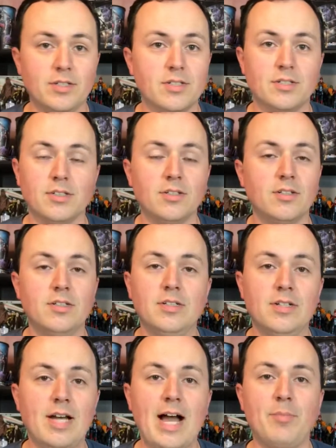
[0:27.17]
Just a little
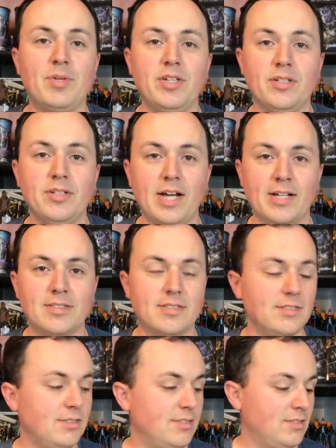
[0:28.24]
happy
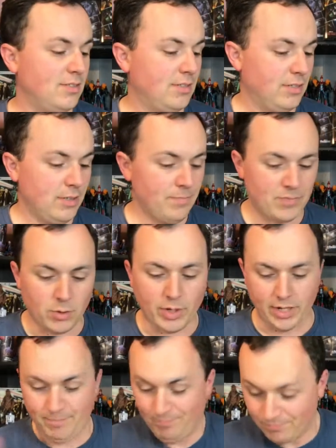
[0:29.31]
accidents.
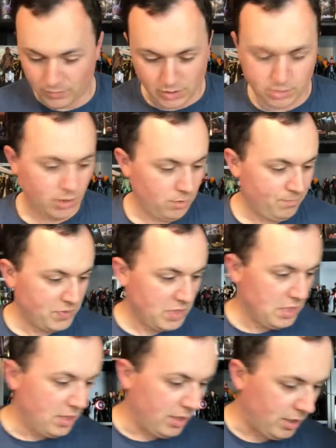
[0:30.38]
Okay, let's go.
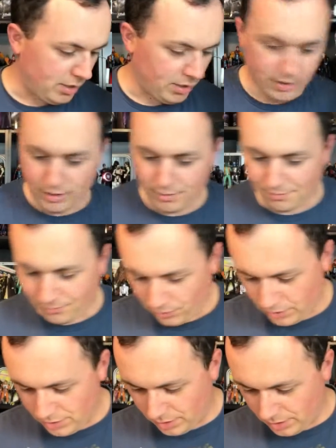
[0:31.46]

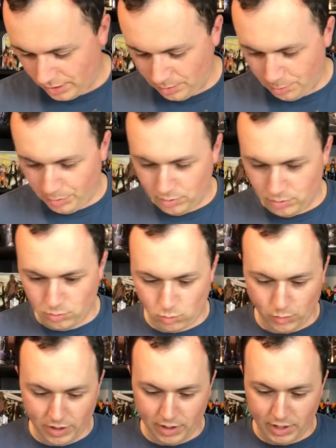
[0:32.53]
First up,
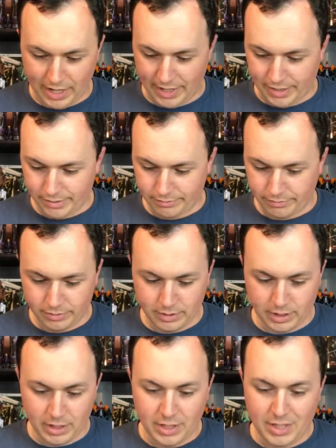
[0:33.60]
we have
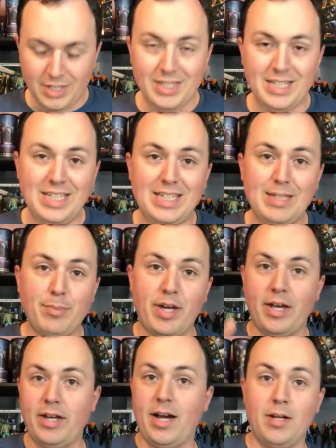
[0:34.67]

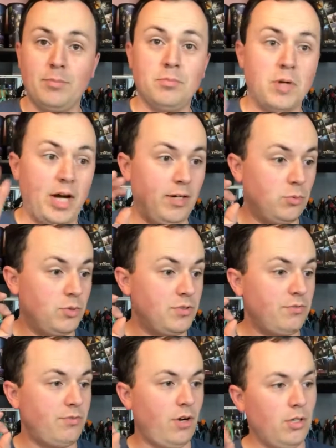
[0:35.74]
eBay. I was
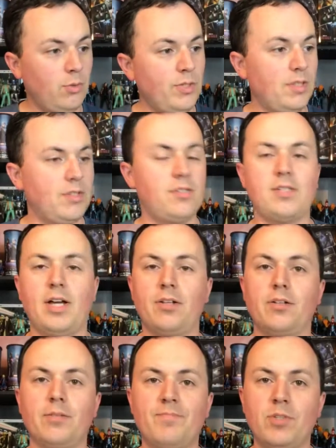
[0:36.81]
following this
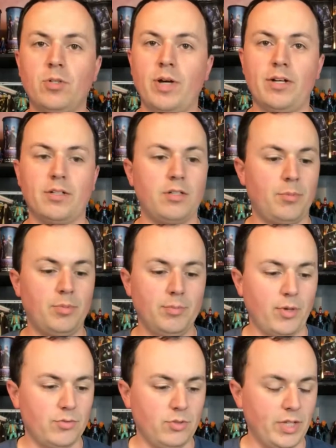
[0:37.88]
seller who had a couple
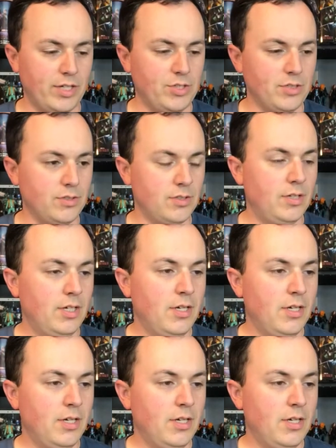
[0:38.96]
Marvel Legends.